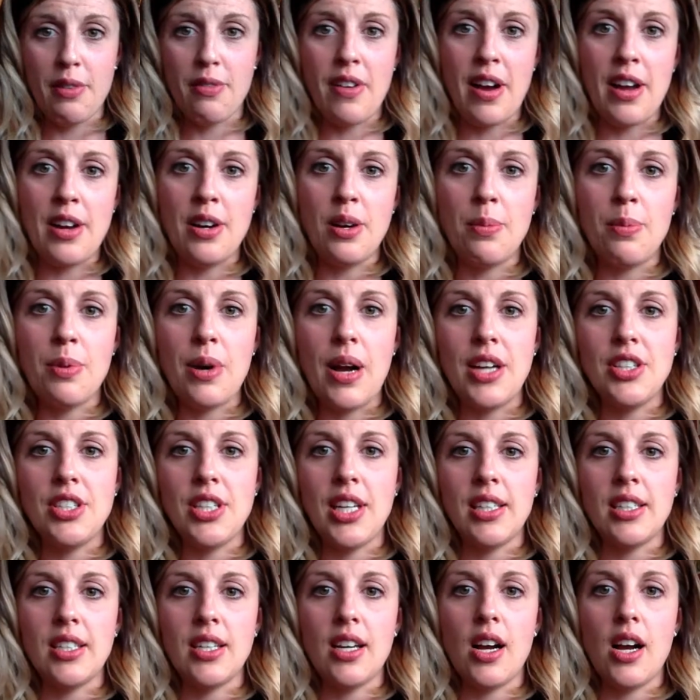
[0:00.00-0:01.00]
the final
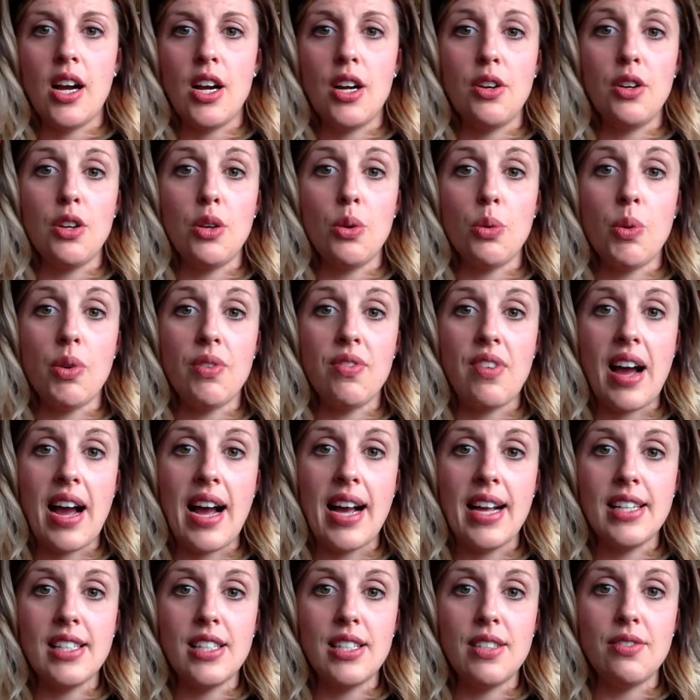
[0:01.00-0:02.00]
project are a
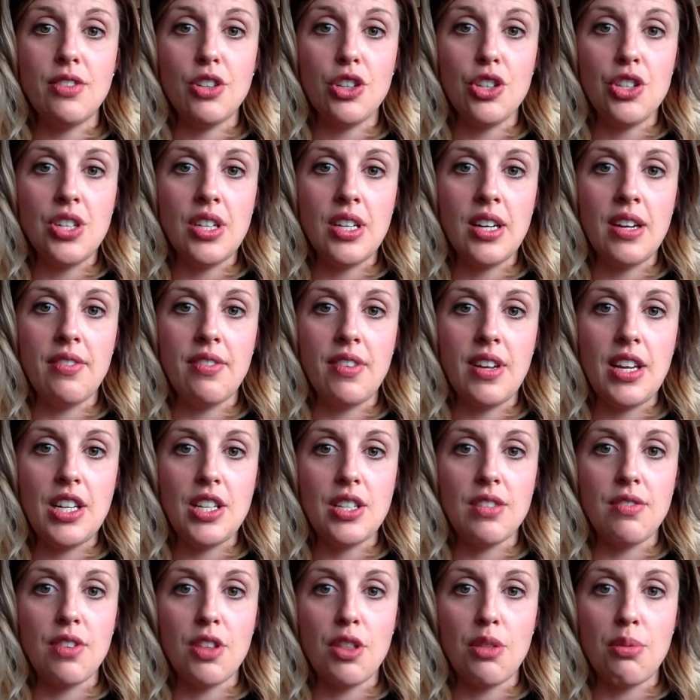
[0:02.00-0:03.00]
revised version of
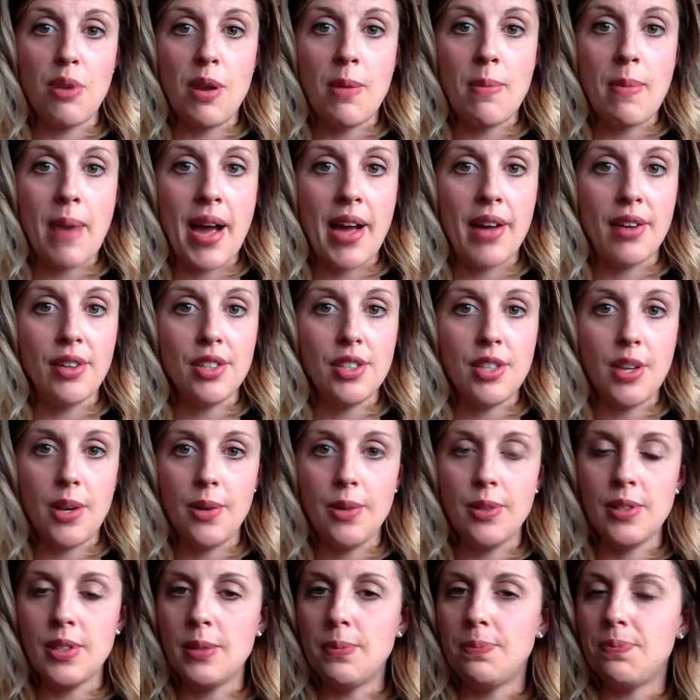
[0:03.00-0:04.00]
each of the 3
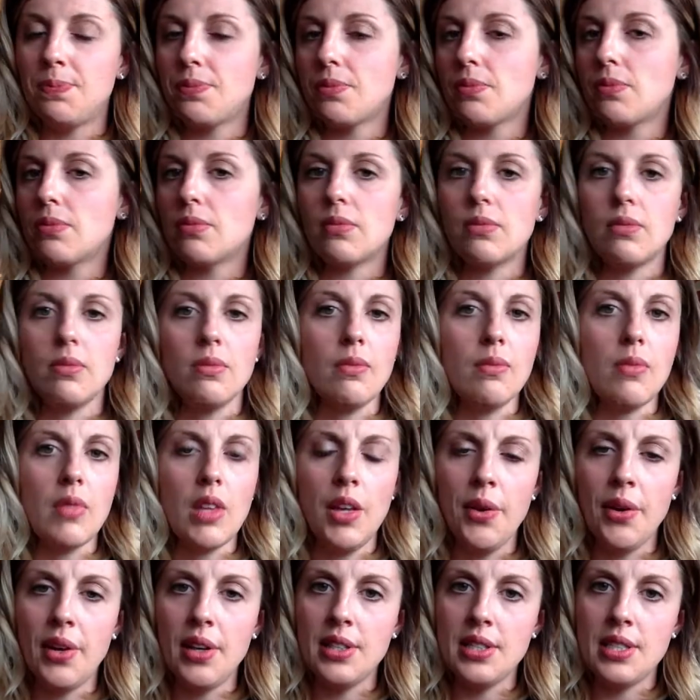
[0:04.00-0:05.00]
milestones.
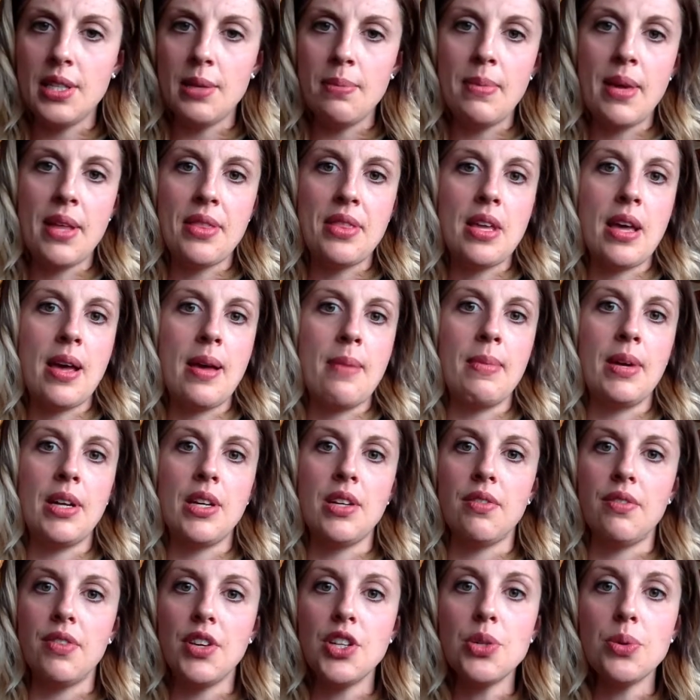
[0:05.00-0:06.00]
You can submit them
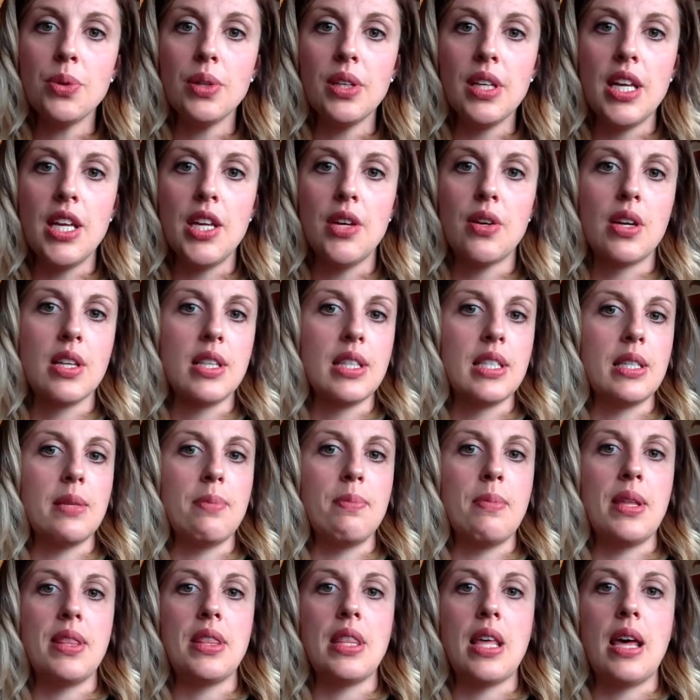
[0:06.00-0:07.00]
individually, you can
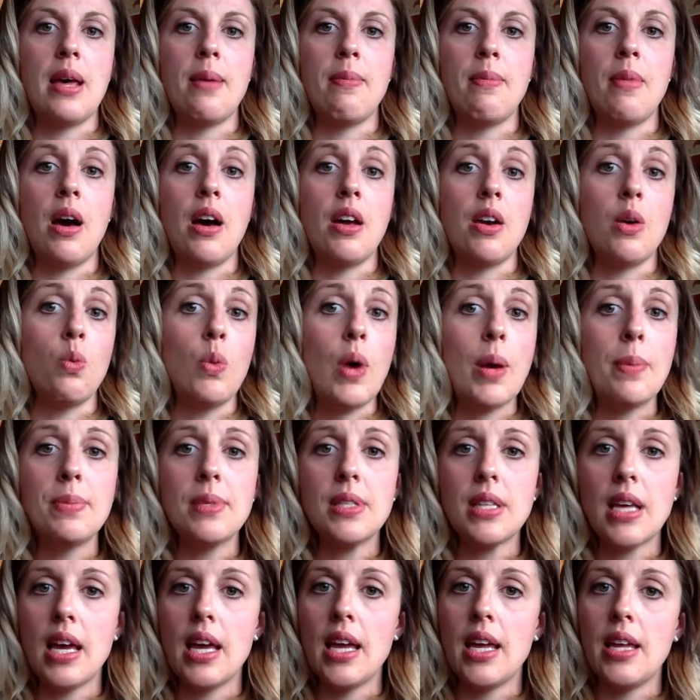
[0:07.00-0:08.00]
submit them on a
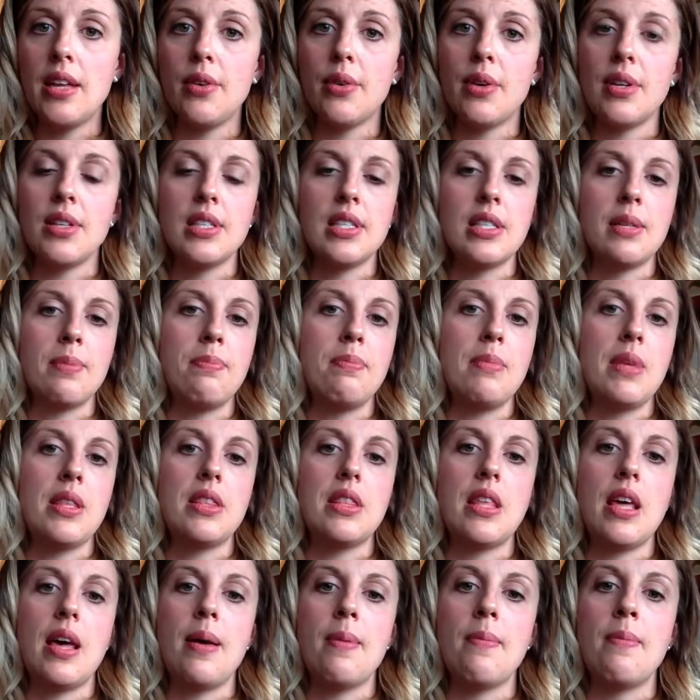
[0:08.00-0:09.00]
website, you can
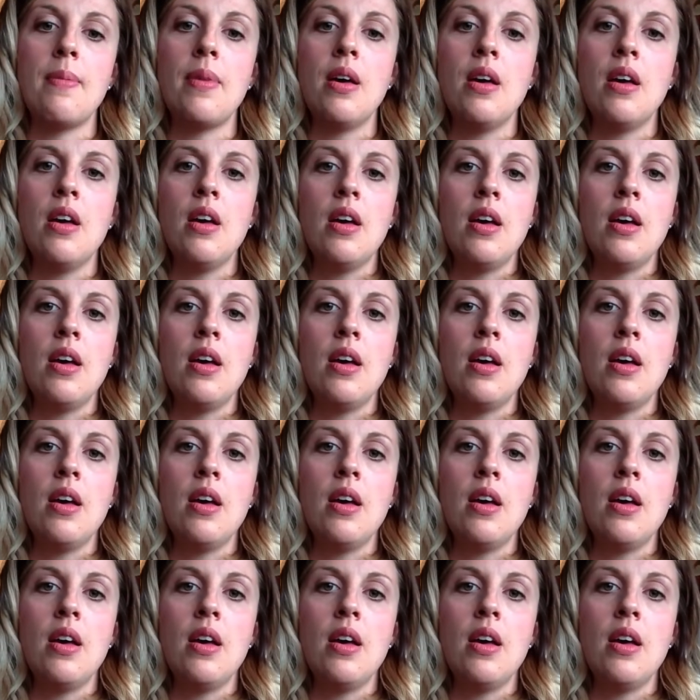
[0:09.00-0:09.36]
submit them